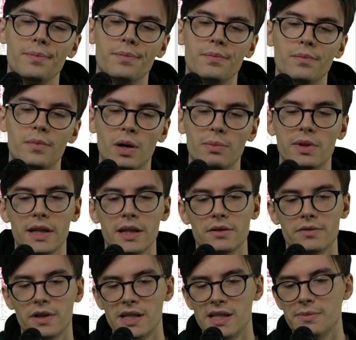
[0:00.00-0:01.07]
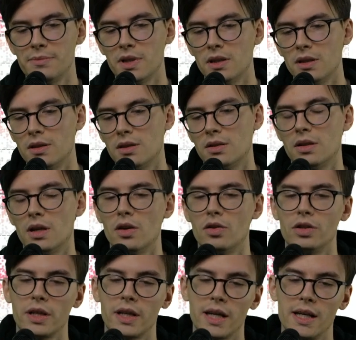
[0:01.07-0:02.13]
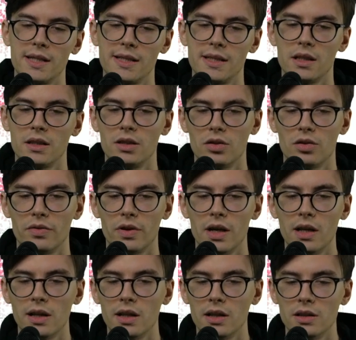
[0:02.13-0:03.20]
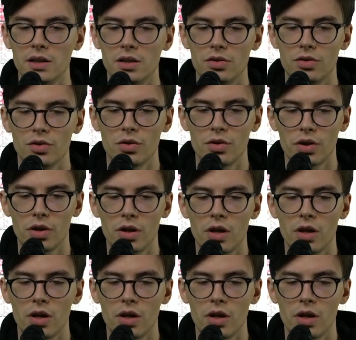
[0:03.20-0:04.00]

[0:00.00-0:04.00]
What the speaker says: public investment on a case study of Highline in New York